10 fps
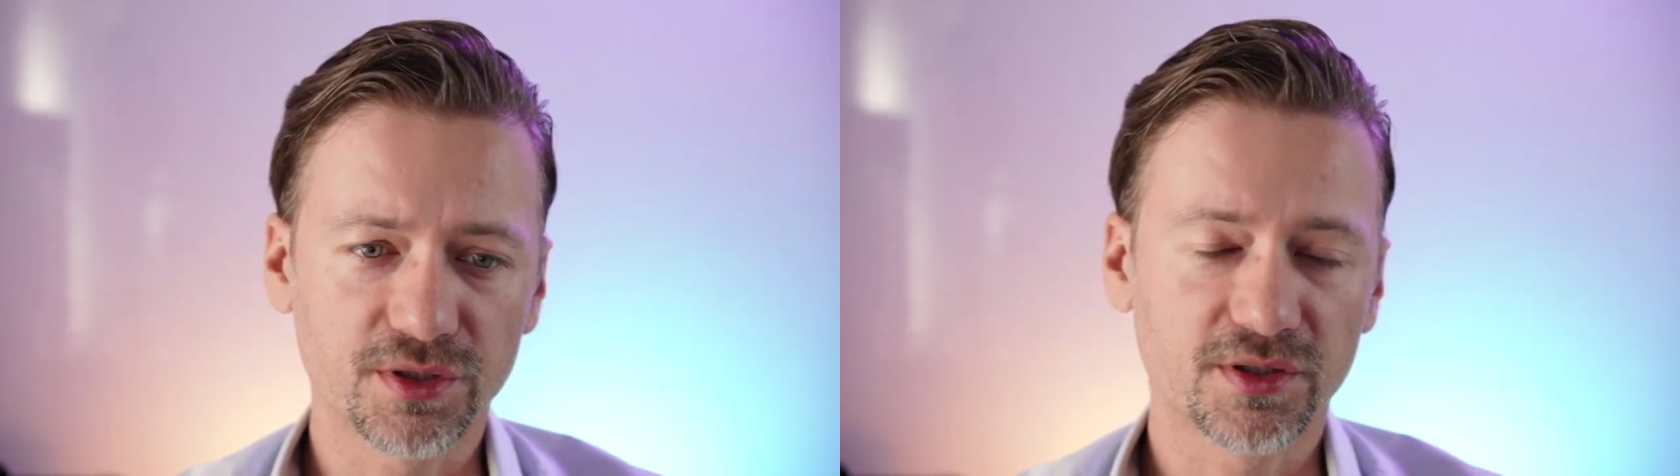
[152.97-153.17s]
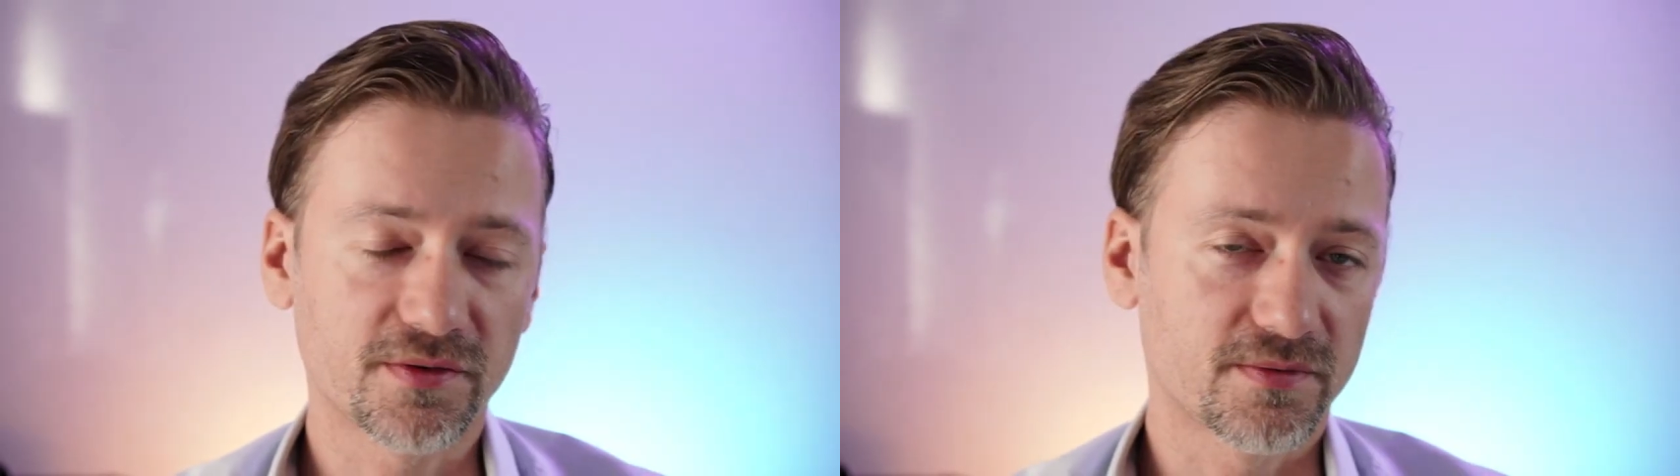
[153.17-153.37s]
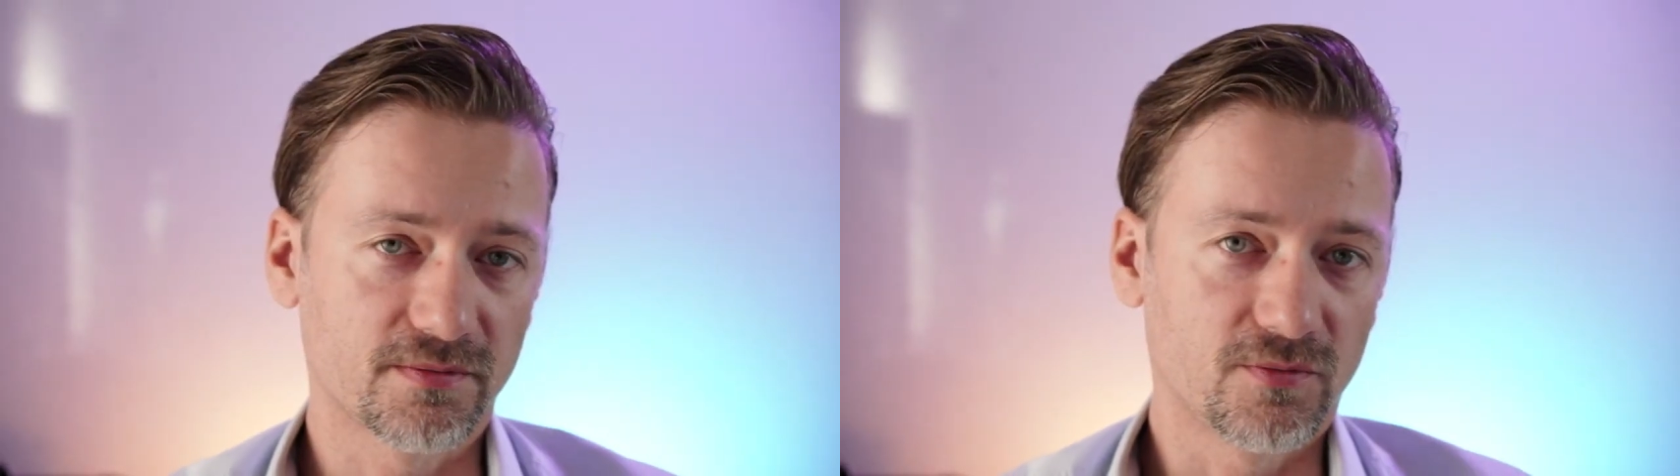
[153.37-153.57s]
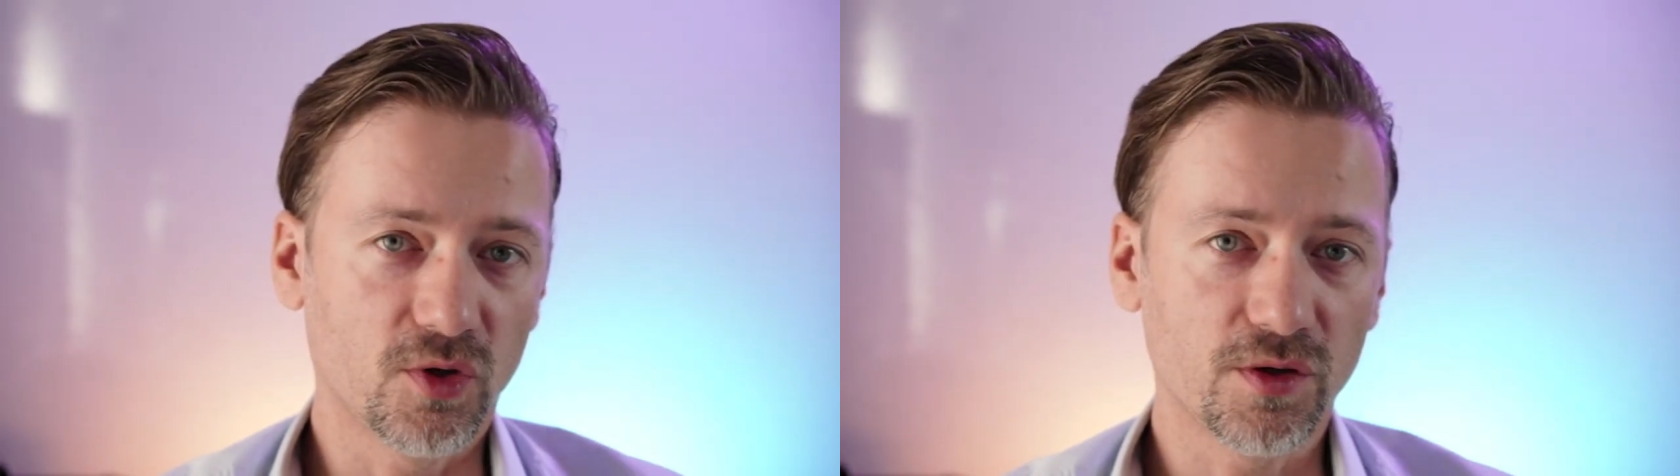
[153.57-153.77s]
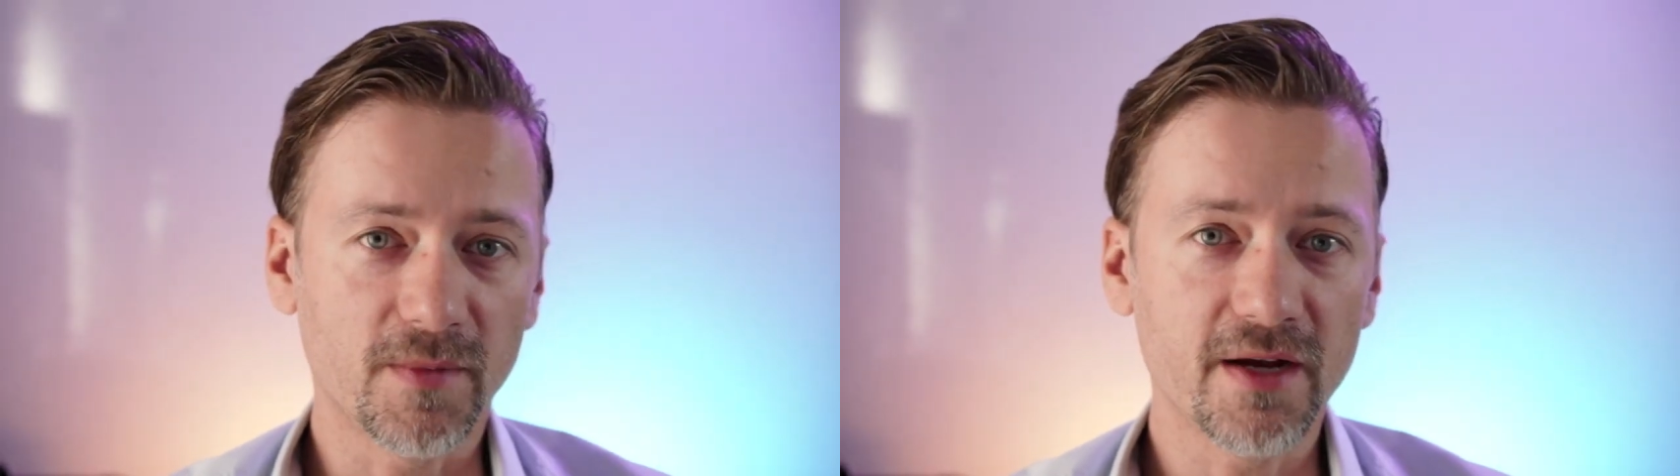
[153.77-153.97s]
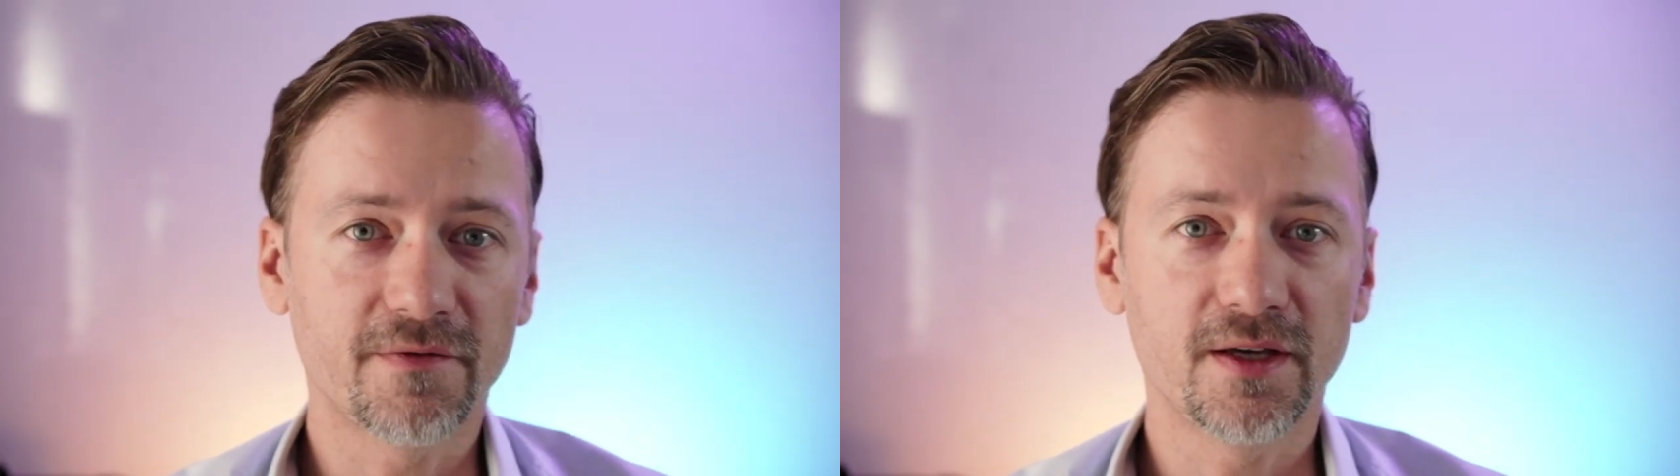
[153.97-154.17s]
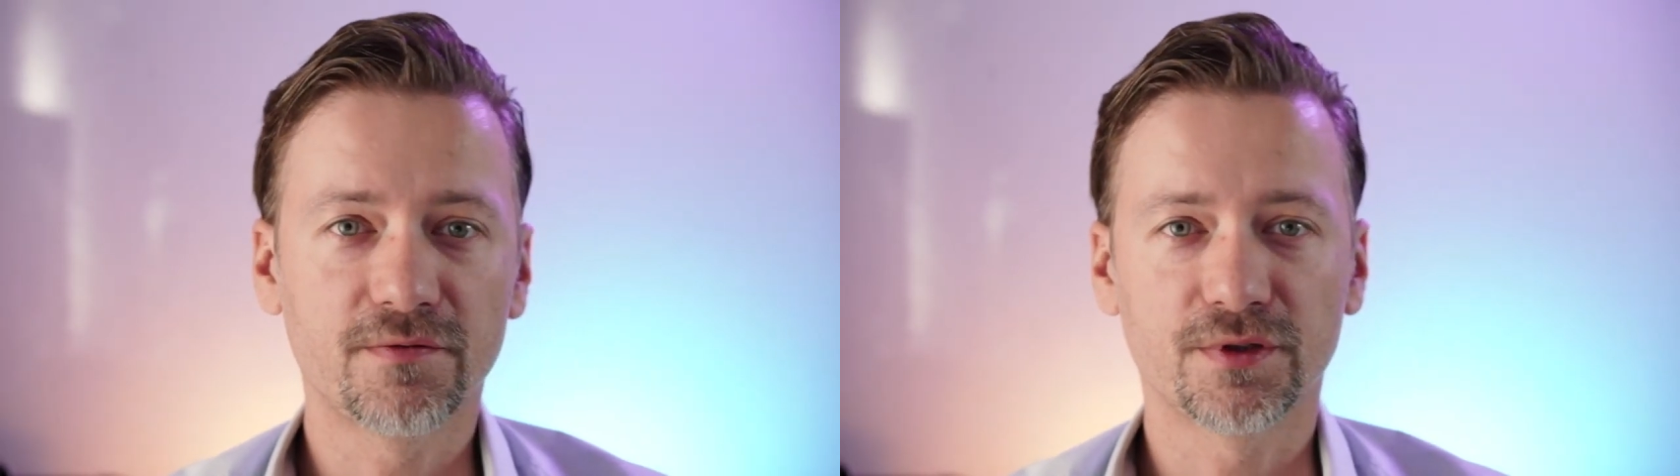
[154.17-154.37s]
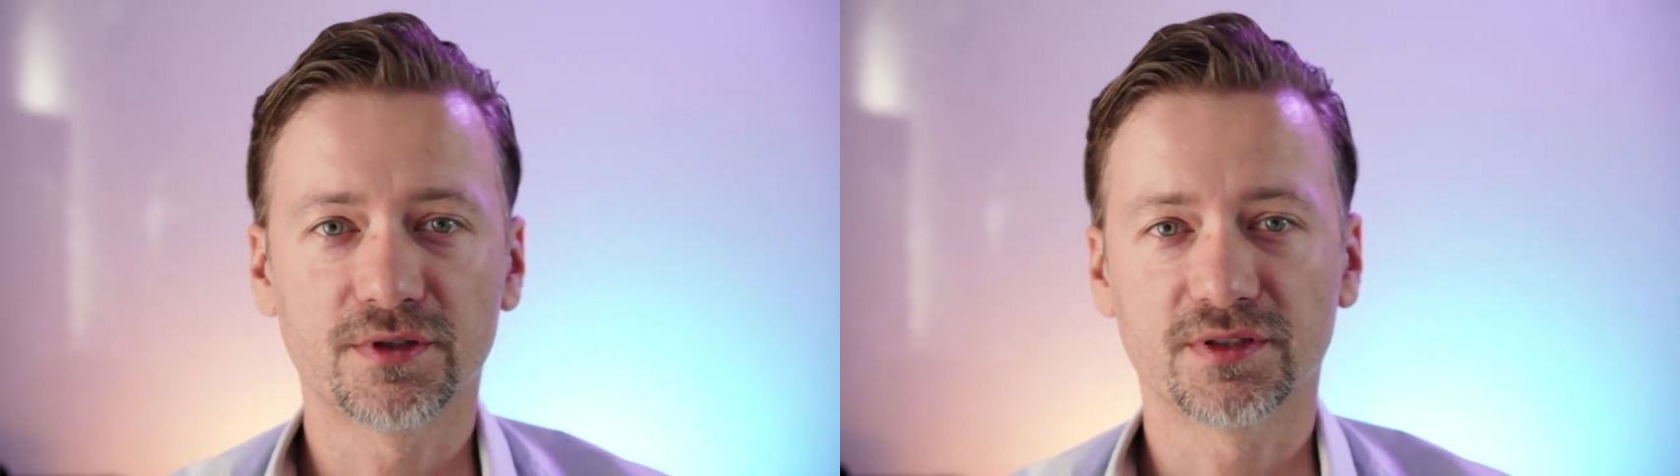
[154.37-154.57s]
is one of my
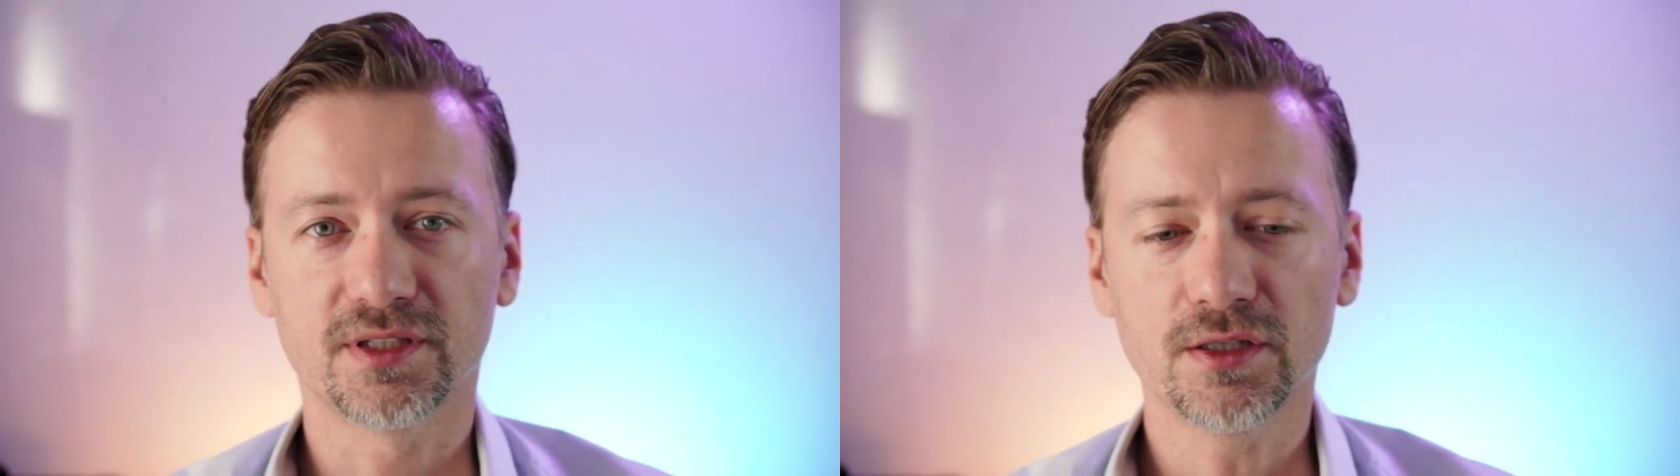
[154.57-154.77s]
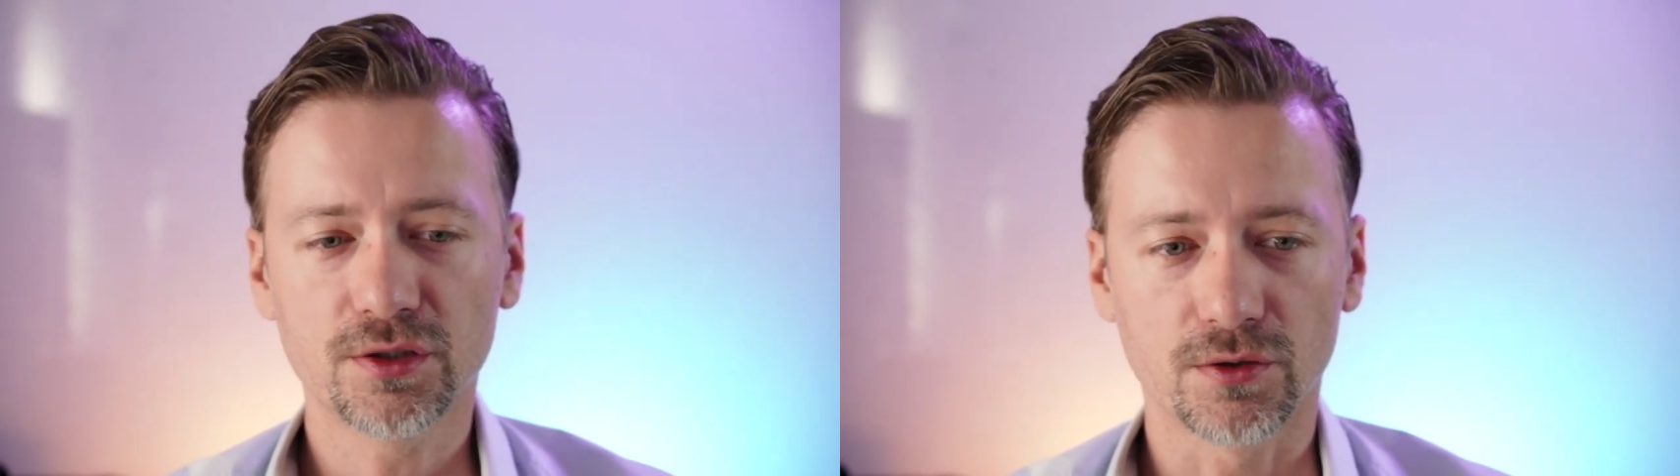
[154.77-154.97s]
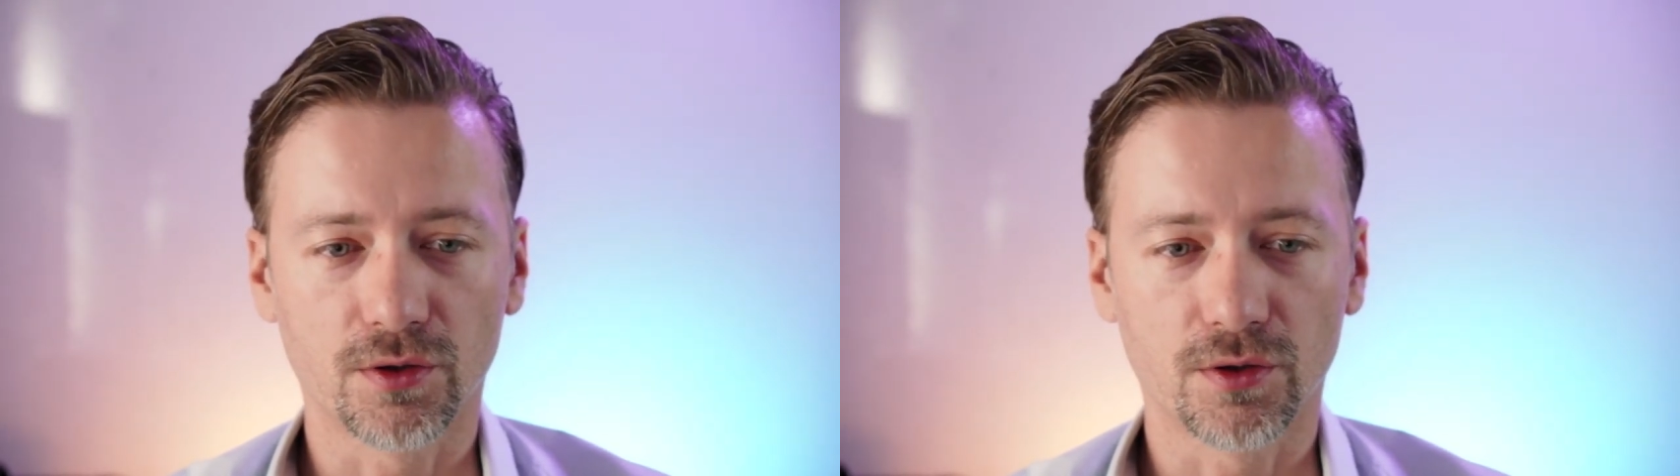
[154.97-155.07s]
favorite essential